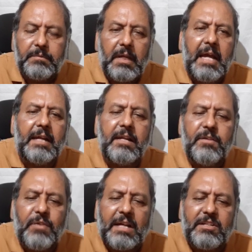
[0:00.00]
And
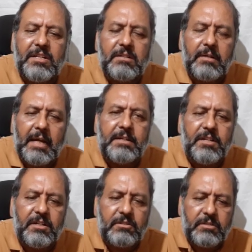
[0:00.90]
infection
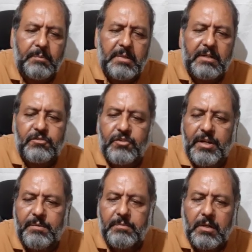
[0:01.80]
enters the
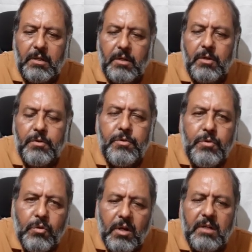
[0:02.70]
bloodstream.
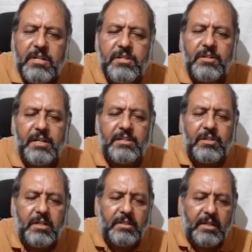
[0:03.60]
Neural
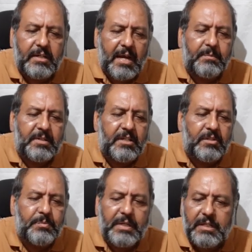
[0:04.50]
degeneration in the
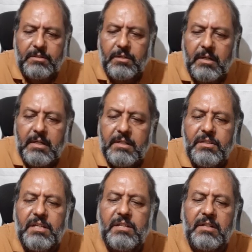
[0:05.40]
diabetes means
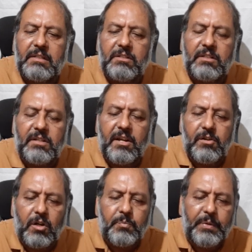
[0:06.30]
these ulcers are
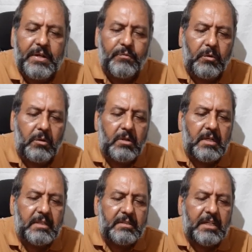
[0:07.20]
not painful,
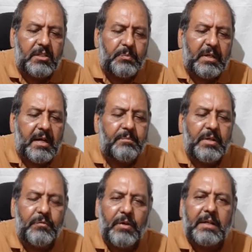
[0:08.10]
thus become
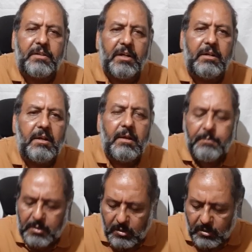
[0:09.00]
infected
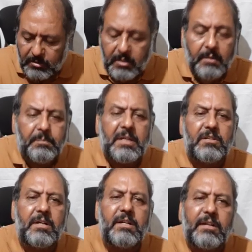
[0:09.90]
because
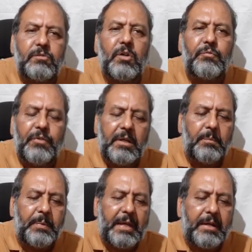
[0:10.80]
person does not feel
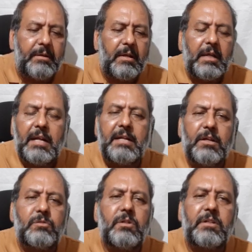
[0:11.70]
pain and
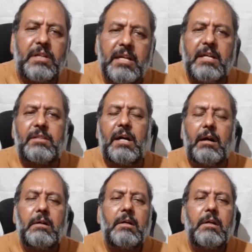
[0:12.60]
does not care the